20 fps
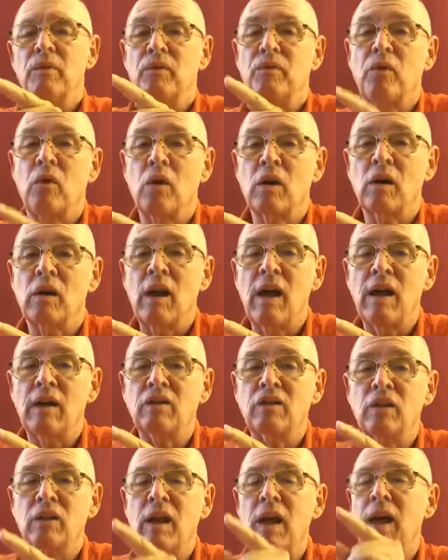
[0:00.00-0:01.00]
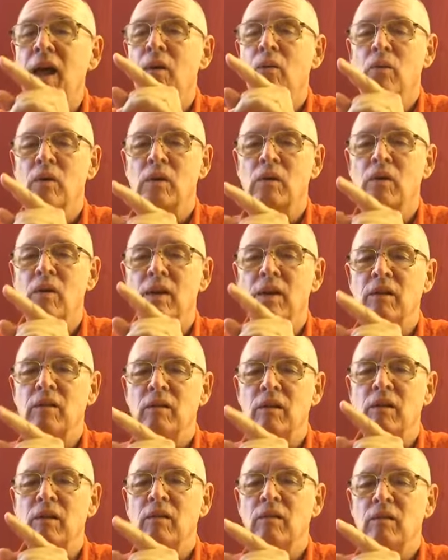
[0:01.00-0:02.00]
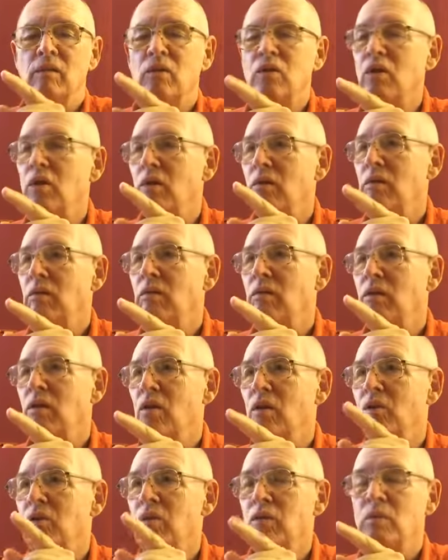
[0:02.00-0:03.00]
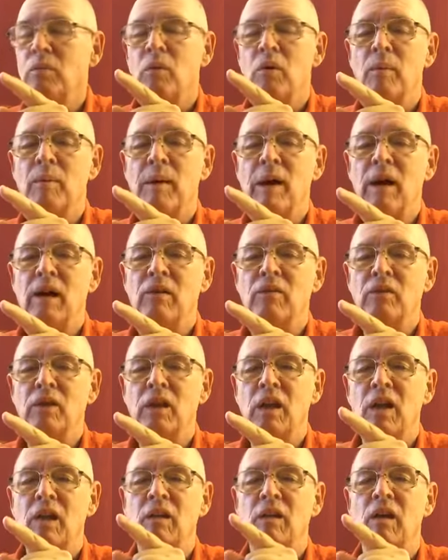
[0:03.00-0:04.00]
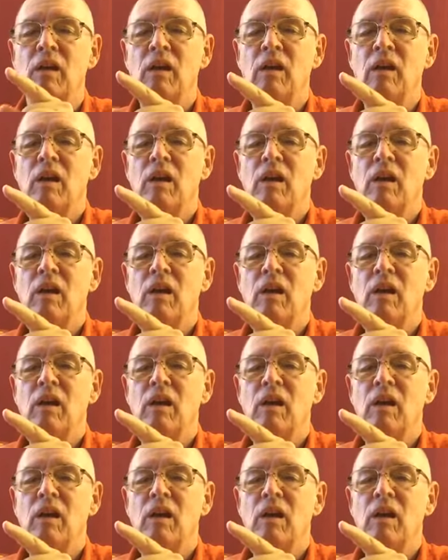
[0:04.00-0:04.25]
4 o'clock today, we're going to go through more Bhagavad Gita.